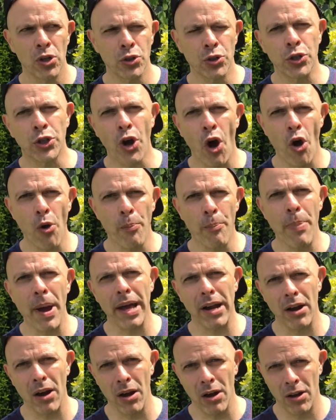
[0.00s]
to cope
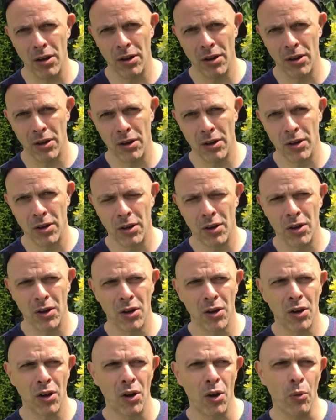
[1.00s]
better
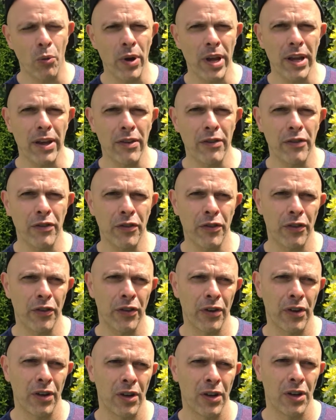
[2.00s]
with
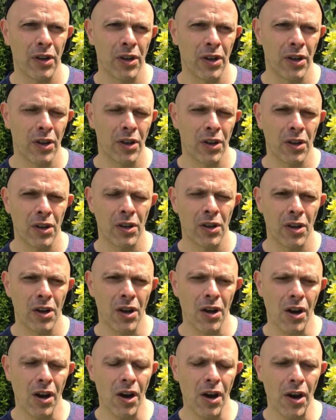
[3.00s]

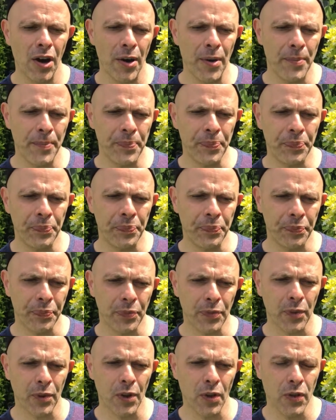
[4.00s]
um,
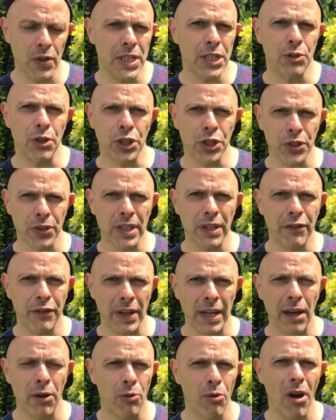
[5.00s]
the situation if
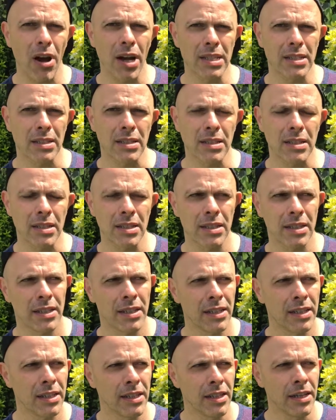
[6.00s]
it arises.
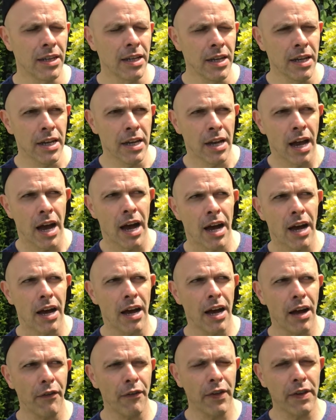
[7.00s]

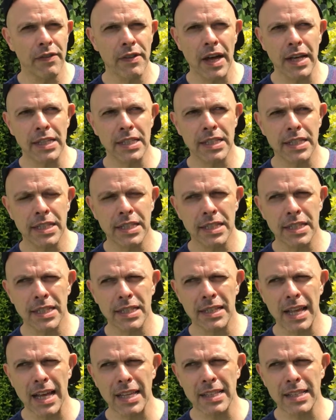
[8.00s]
I think
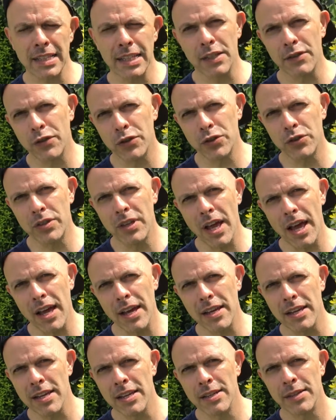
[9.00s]
that's that's it for
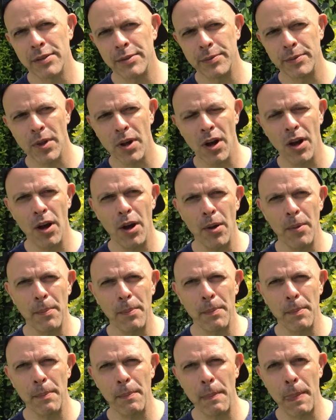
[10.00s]
today.
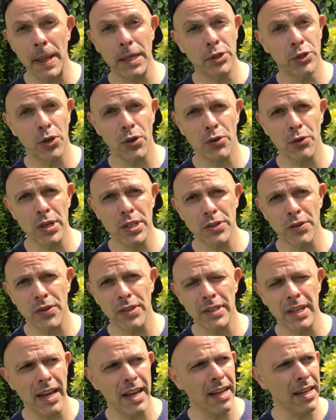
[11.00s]
Um, enjoy the rest of the
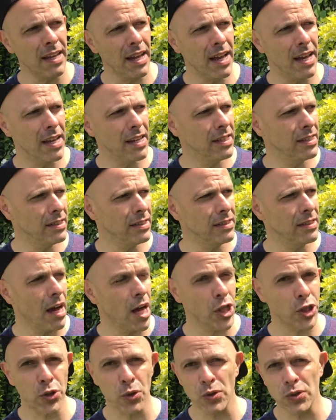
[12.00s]
day and
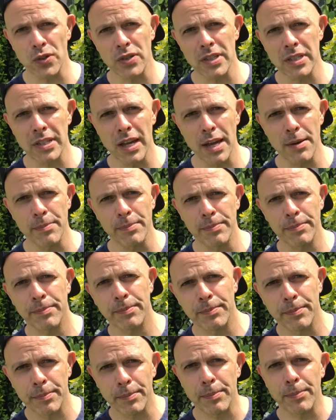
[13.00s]
I shall do the same.
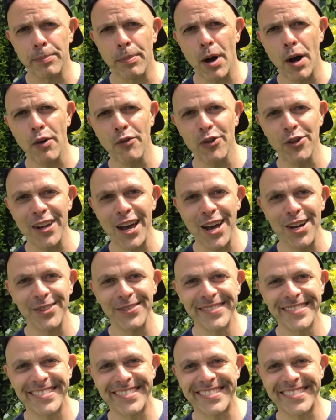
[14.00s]
Bye for now.